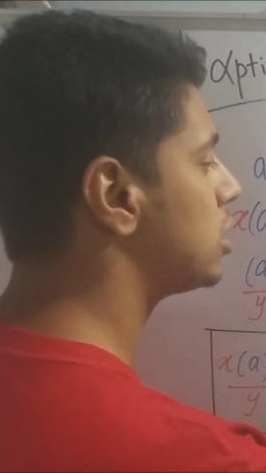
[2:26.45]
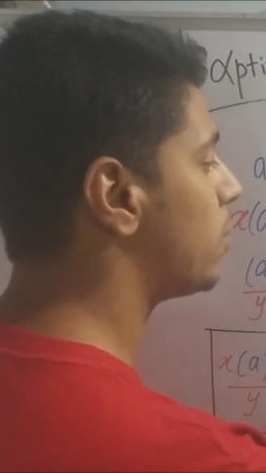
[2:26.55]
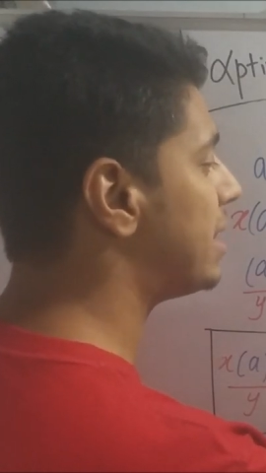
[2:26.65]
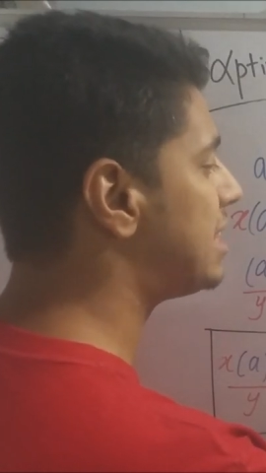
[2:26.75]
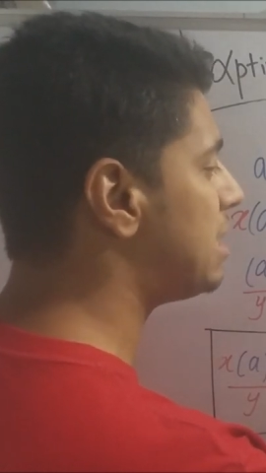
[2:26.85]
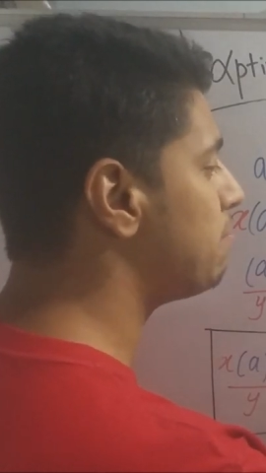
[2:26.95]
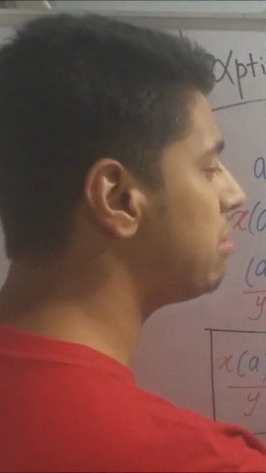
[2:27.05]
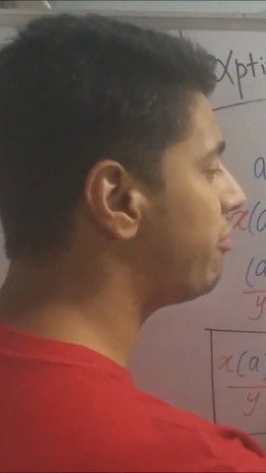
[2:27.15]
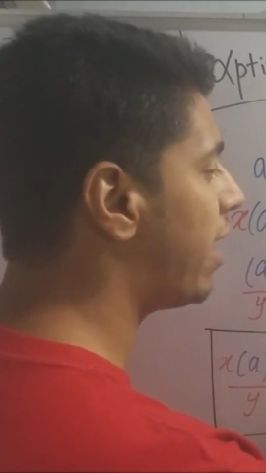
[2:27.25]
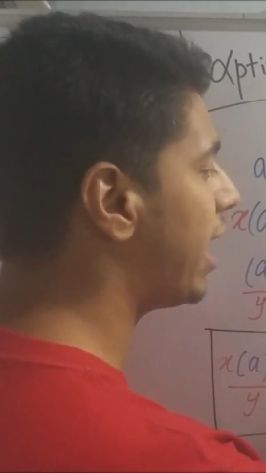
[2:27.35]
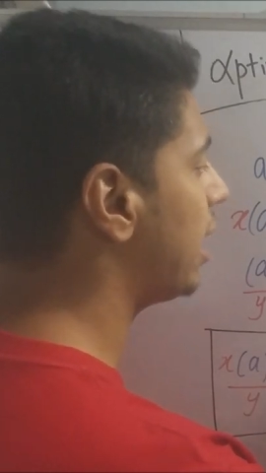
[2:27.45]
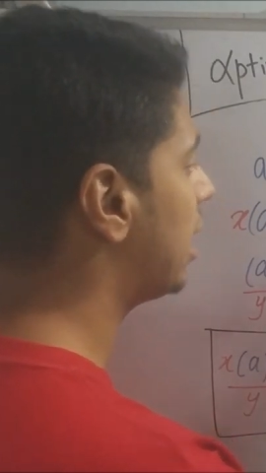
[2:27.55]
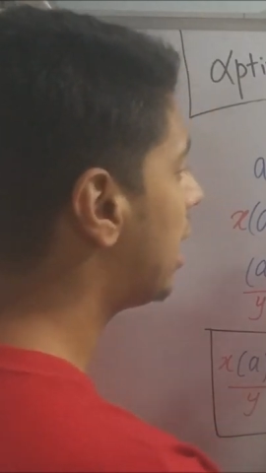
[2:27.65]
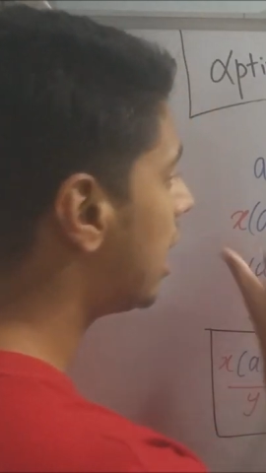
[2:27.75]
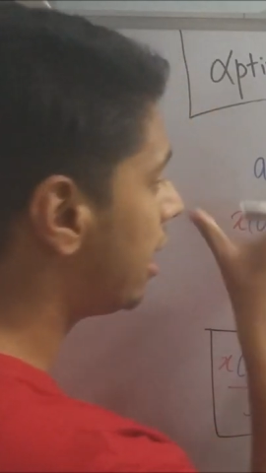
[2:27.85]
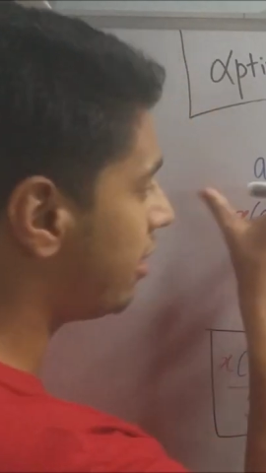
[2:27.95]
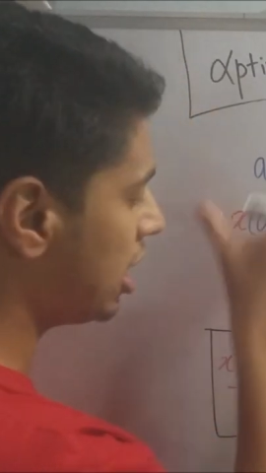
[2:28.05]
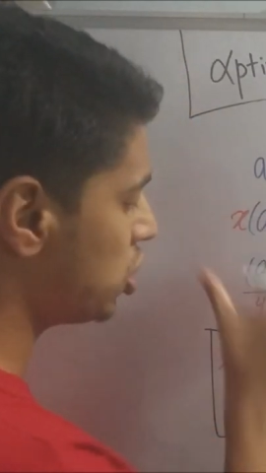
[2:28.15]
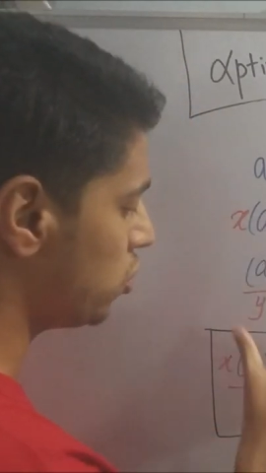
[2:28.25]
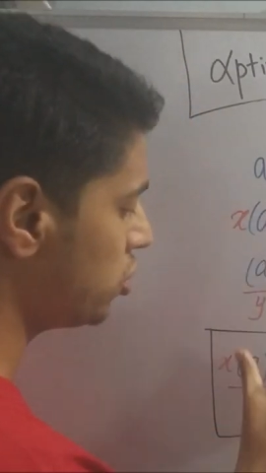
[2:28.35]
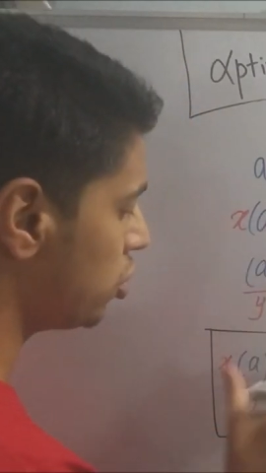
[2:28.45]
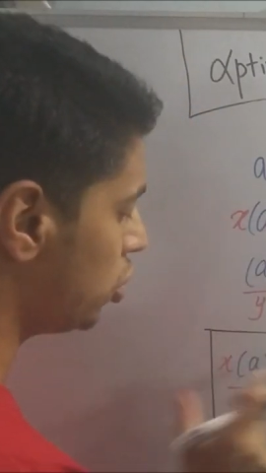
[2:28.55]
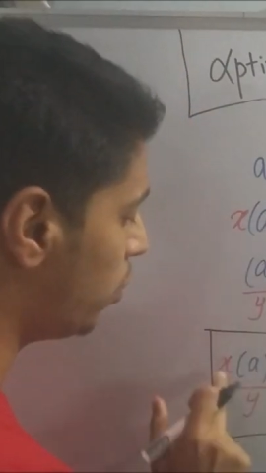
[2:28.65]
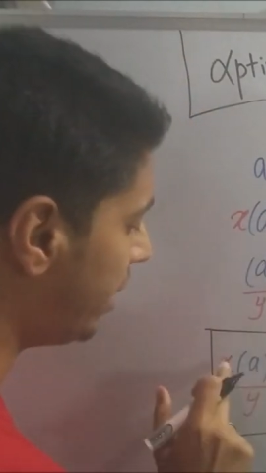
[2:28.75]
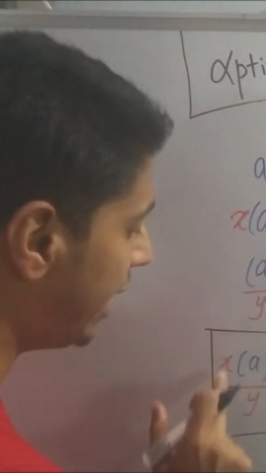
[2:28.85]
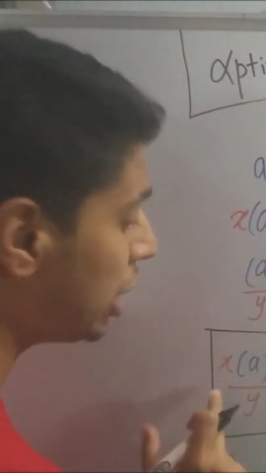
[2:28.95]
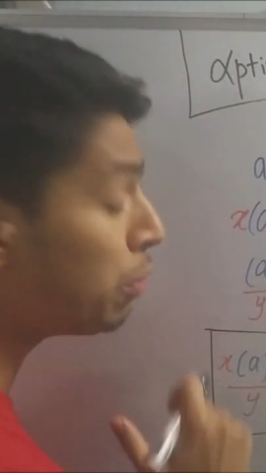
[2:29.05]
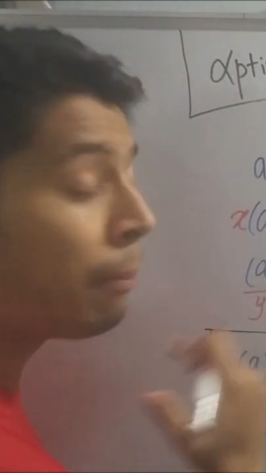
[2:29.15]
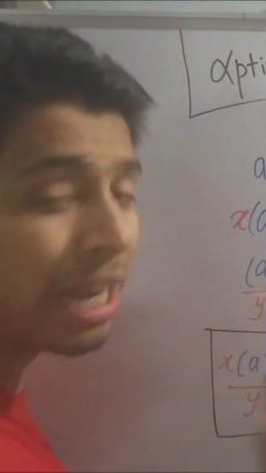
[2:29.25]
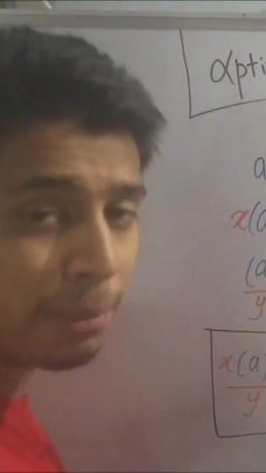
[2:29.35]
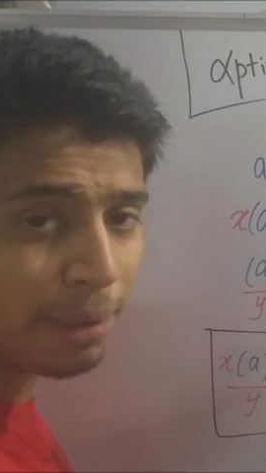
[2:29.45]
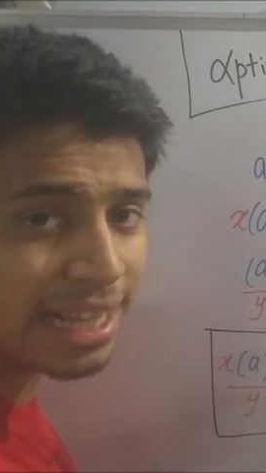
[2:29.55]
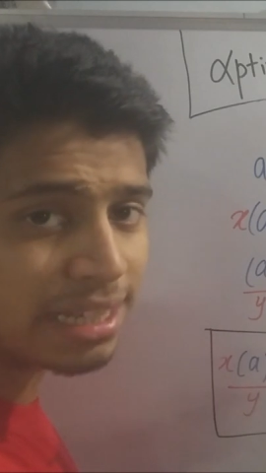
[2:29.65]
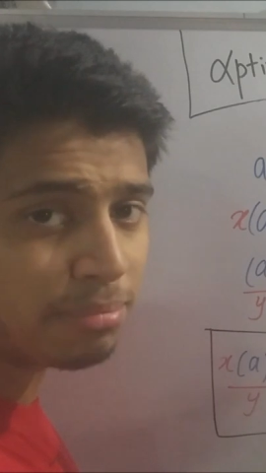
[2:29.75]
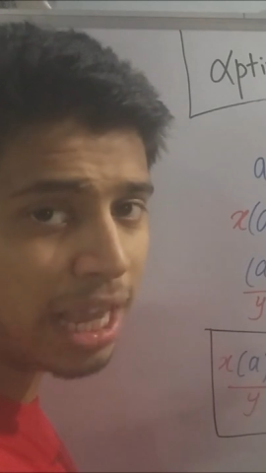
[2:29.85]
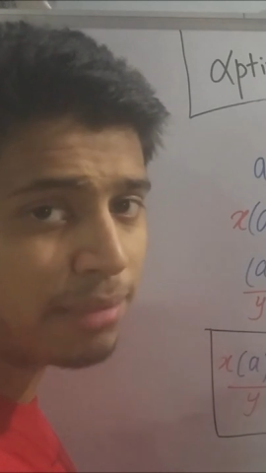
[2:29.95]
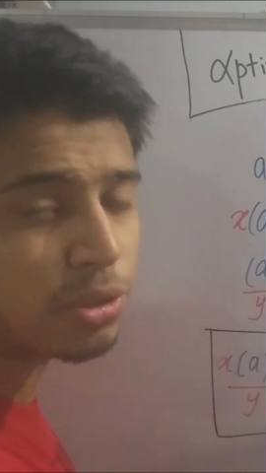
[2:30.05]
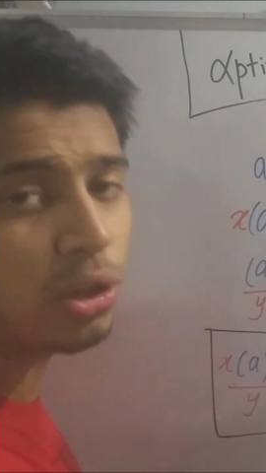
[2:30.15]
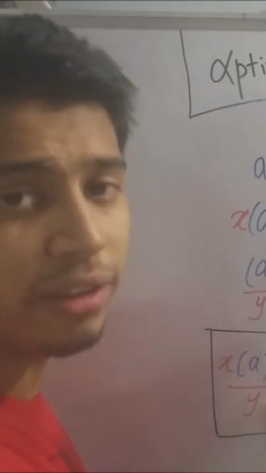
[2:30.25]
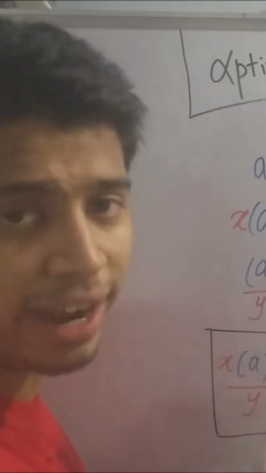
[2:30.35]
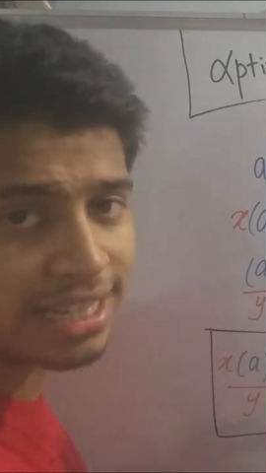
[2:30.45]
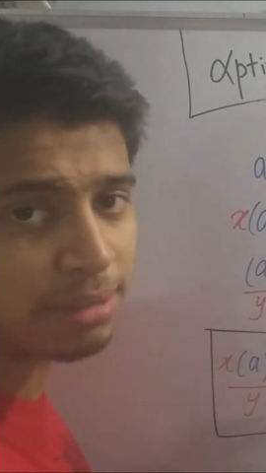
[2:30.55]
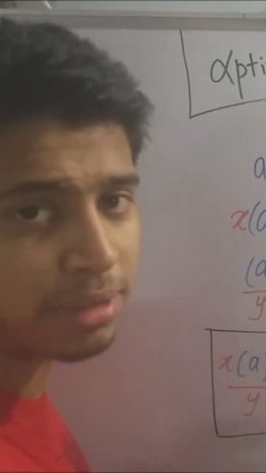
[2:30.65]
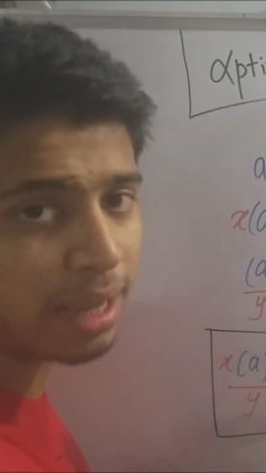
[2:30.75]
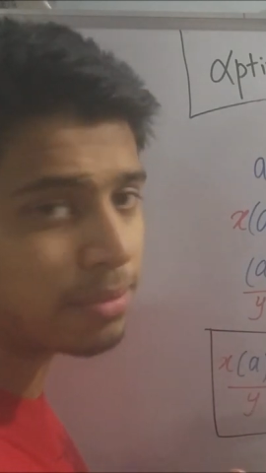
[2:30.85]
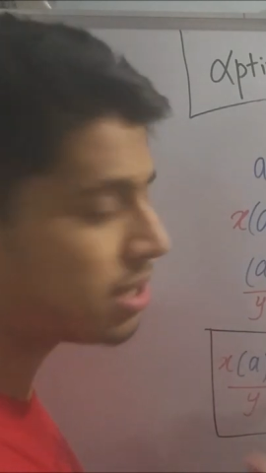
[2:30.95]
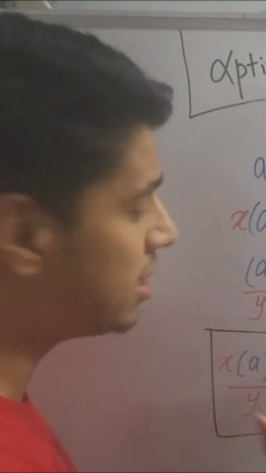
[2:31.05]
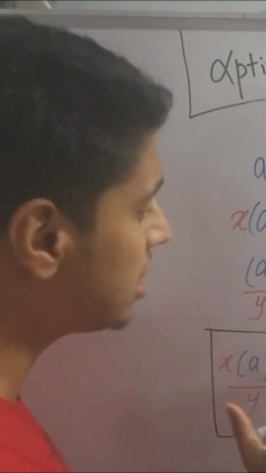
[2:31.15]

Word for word: So when simplifying ratios, you will need to multiply sometimes or divide sometimes.